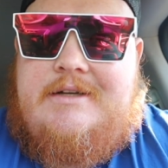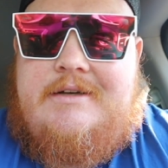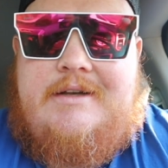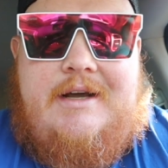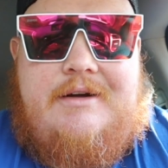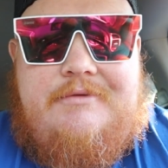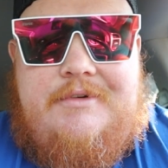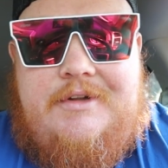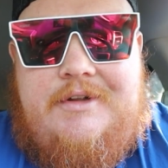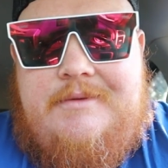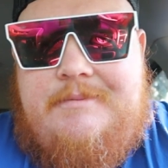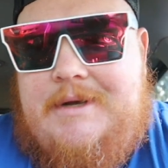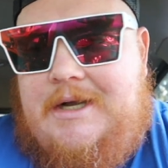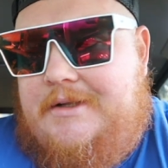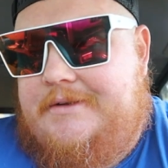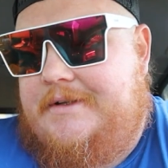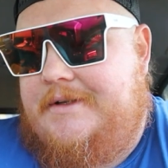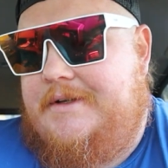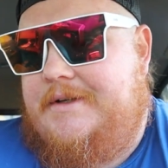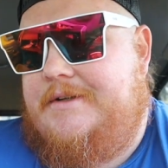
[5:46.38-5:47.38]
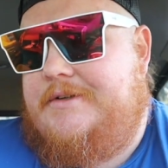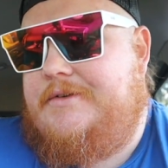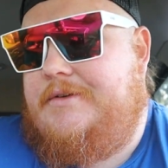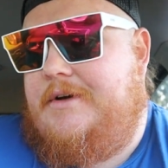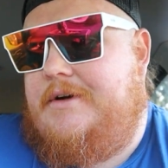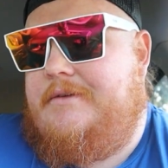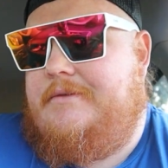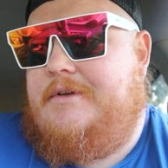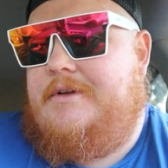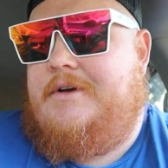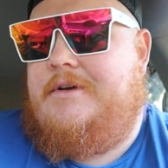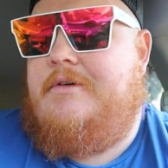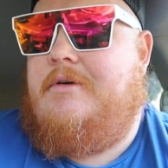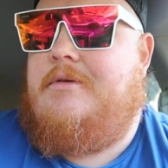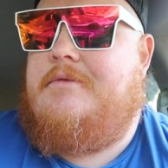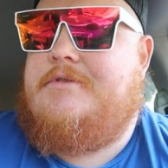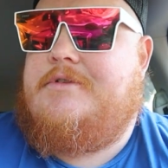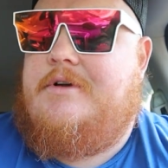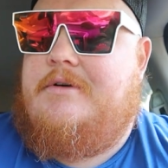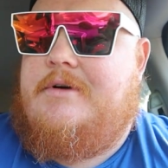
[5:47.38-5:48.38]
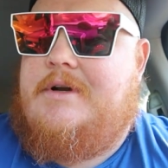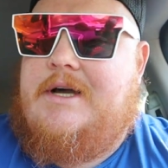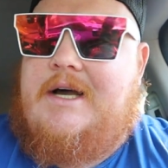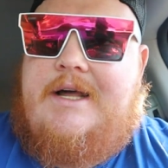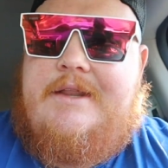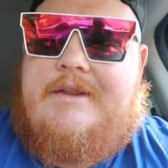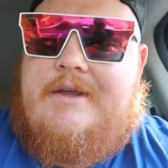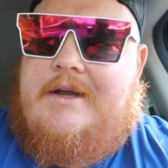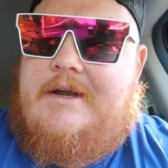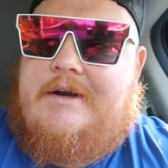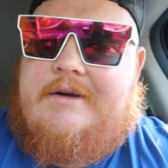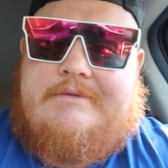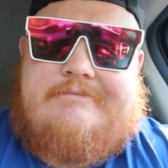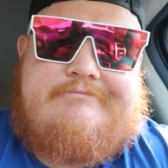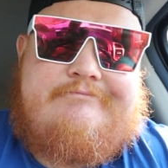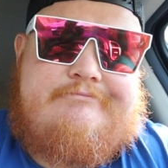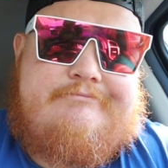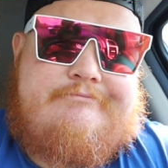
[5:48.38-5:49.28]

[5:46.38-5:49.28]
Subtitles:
not really melted, so I don't really know what was going on there.